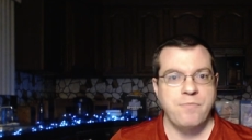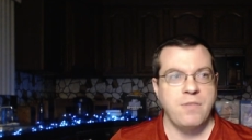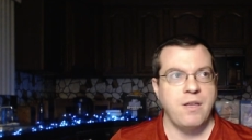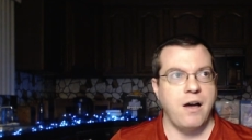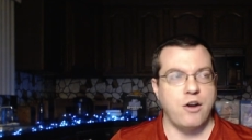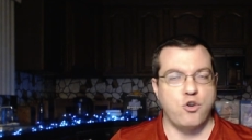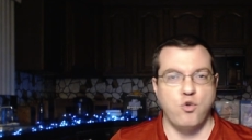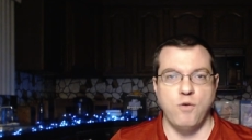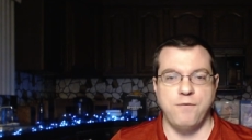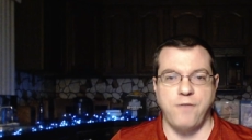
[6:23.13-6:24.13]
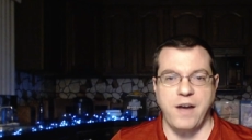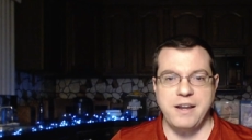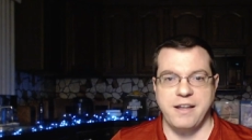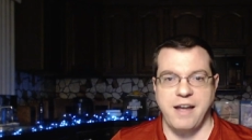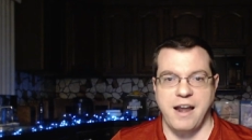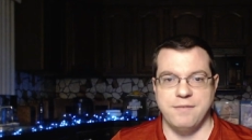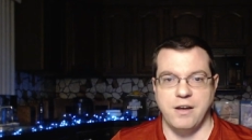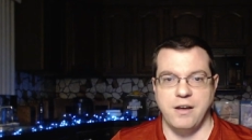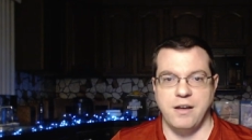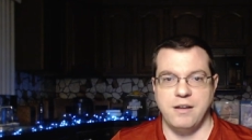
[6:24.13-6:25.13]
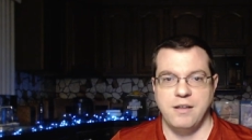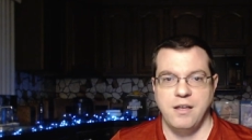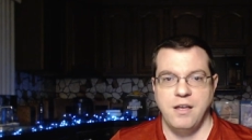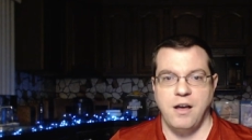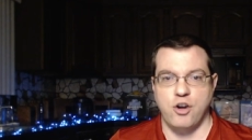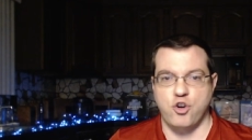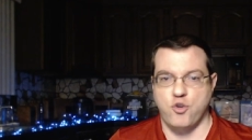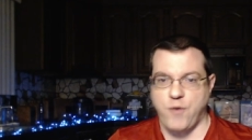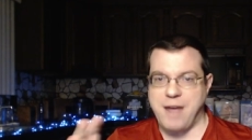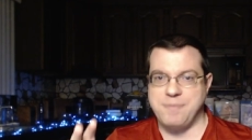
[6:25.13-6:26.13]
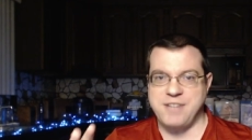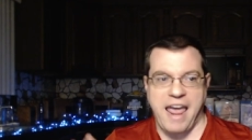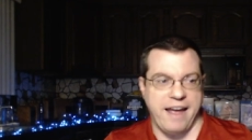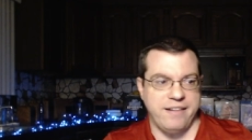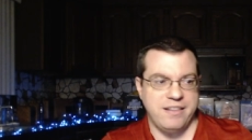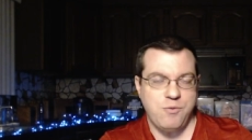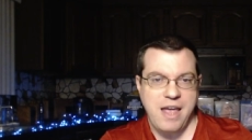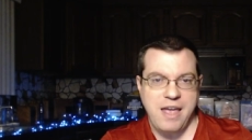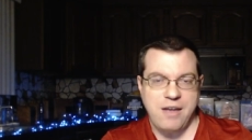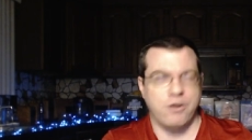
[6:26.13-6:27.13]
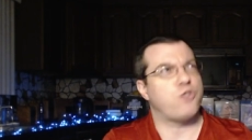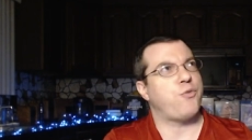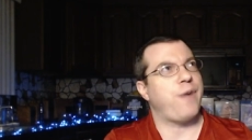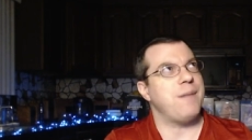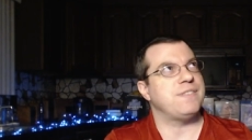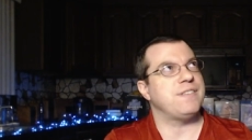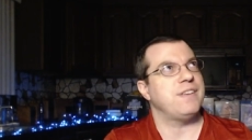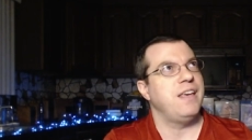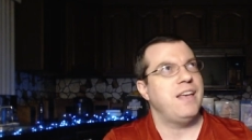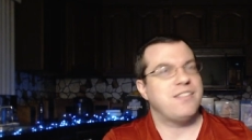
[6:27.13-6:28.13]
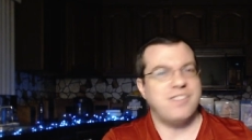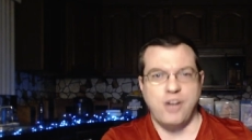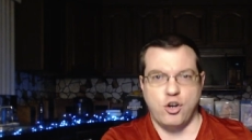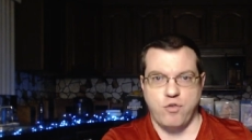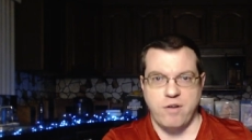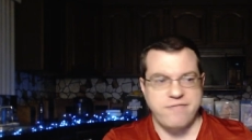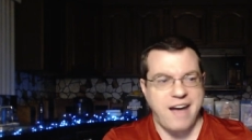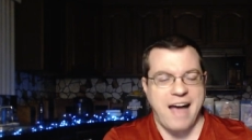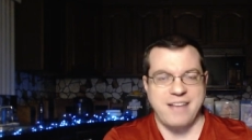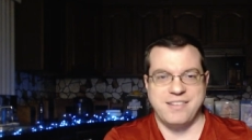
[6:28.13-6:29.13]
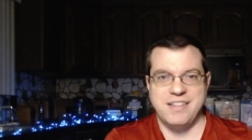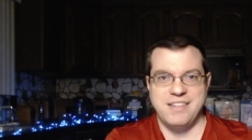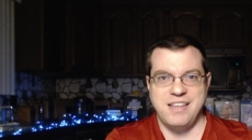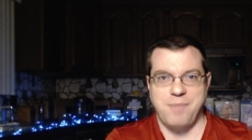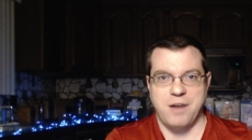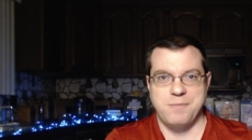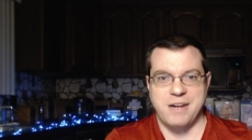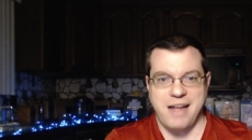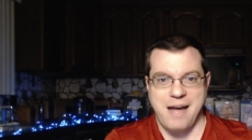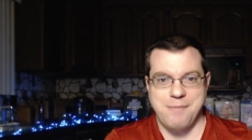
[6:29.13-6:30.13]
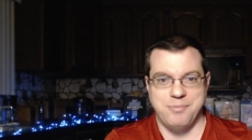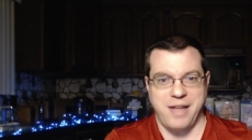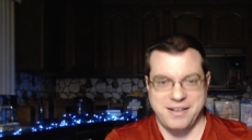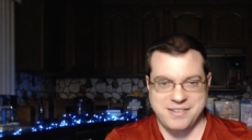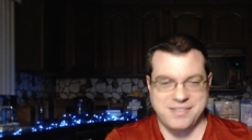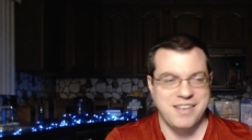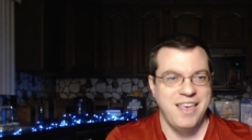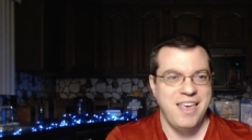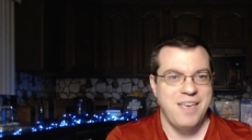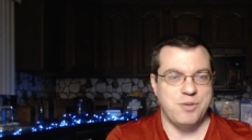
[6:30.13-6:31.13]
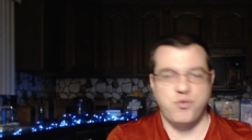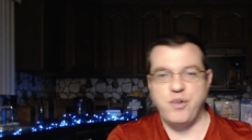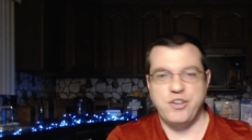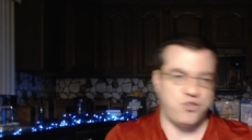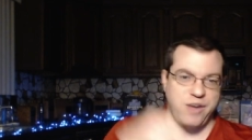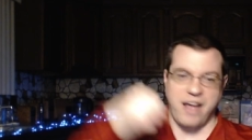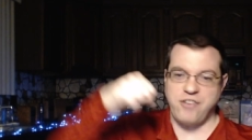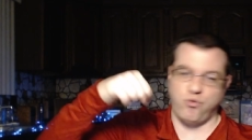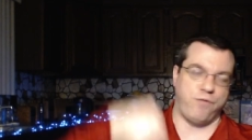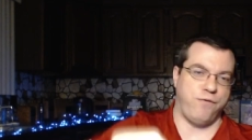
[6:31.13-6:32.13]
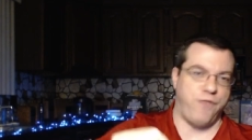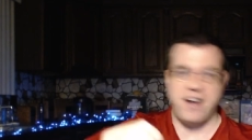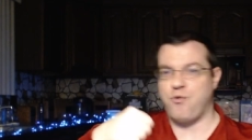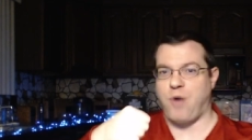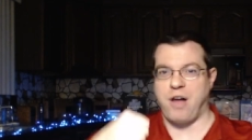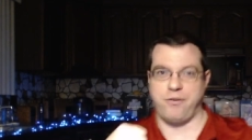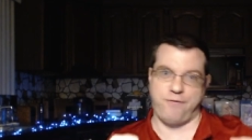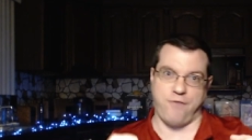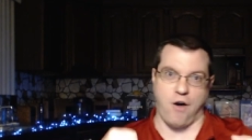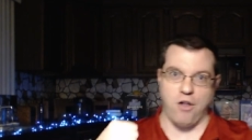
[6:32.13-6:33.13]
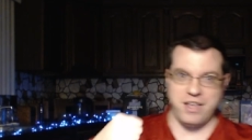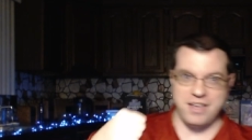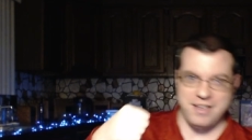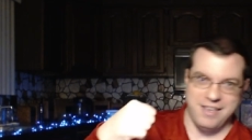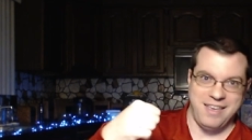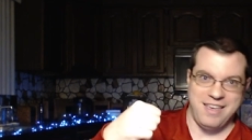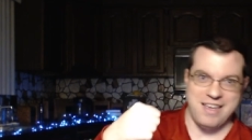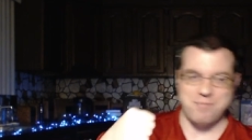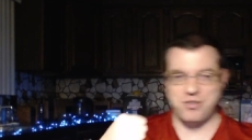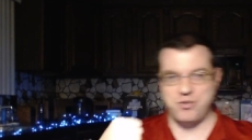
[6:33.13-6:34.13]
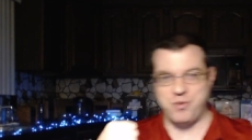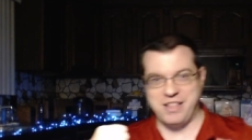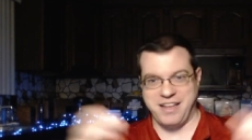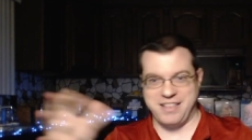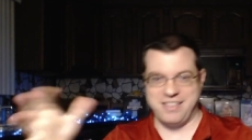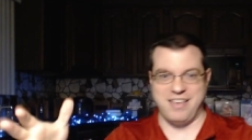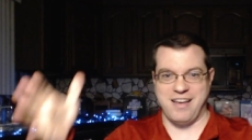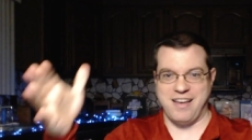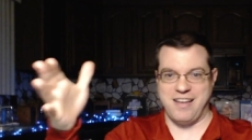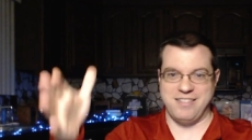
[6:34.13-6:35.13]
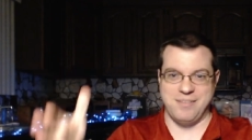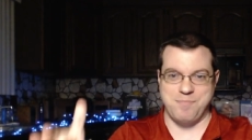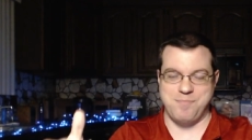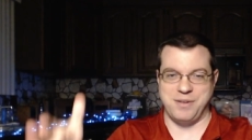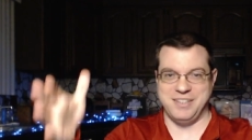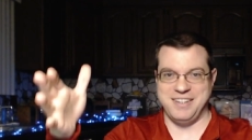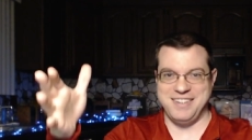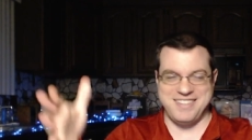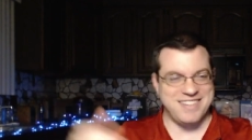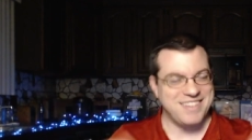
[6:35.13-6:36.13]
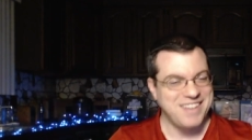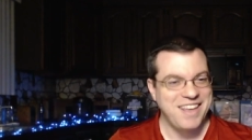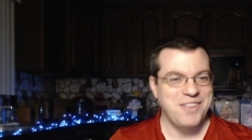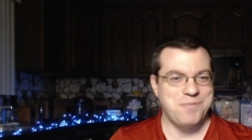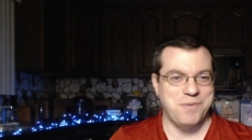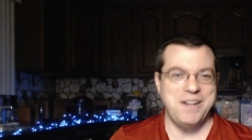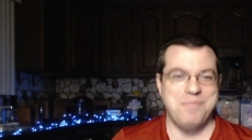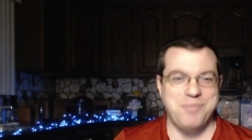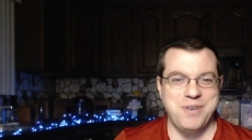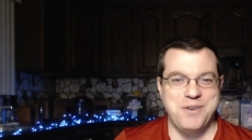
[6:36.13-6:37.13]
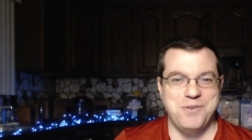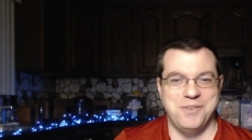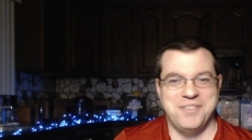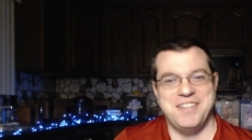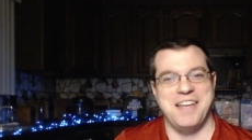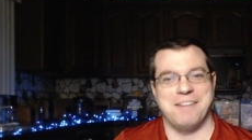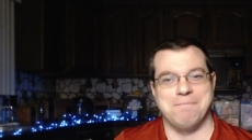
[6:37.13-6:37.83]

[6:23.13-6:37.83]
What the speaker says: a cool fight in kind of a cramped alleyway, or cramped, it's like a crevasse in the apartment complex between two guys who are fighting while they're falling in between, like, the buildings. It's a pretty cool scene.